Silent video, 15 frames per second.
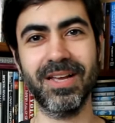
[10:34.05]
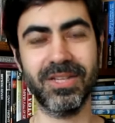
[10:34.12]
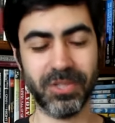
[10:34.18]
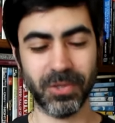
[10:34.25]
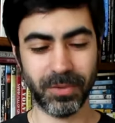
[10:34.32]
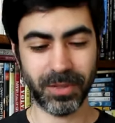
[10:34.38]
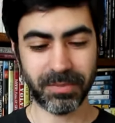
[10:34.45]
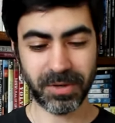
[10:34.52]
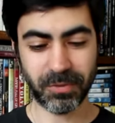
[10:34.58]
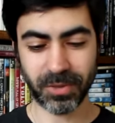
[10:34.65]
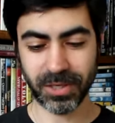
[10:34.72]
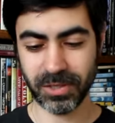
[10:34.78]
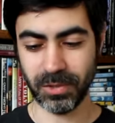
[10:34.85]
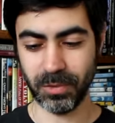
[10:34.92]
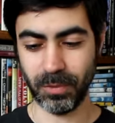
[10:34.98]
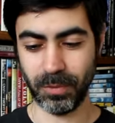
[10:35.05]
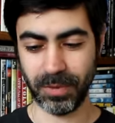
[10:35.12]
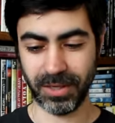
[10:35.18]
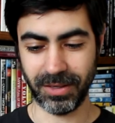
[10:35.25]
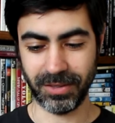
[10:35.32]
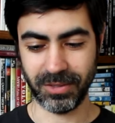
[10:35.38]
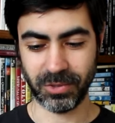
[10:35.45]
So let me read you
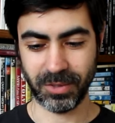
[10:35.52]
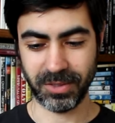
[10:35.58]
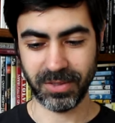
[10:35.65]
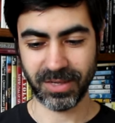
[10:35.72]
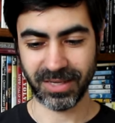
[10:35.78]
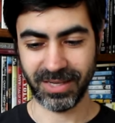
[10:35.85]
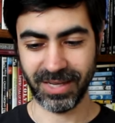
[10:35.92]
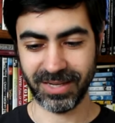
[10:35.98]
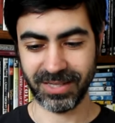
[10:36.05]
so that you can get